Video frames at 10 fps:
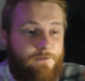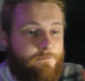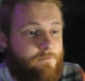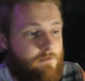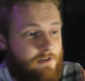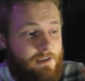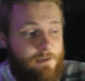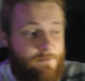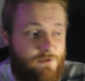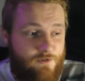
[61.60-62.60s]
I'm going to keep it
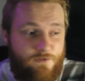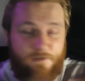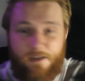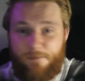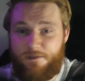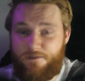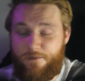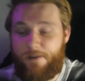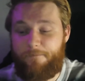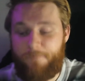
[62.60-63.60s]
short, keep it sweet.
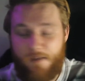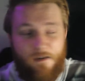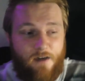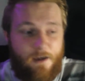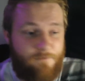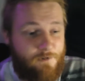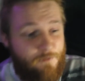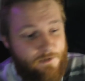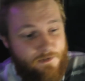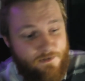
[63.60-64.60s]
I'm recording
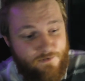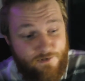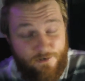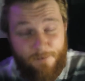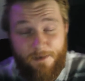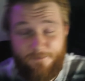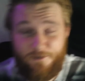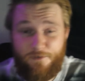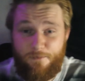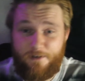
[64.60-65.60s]
this on Streamlabs, so you
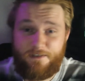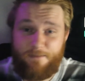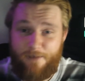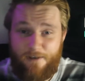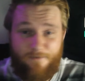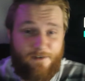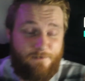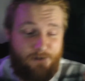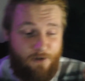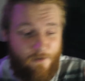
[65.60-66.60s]
might see background of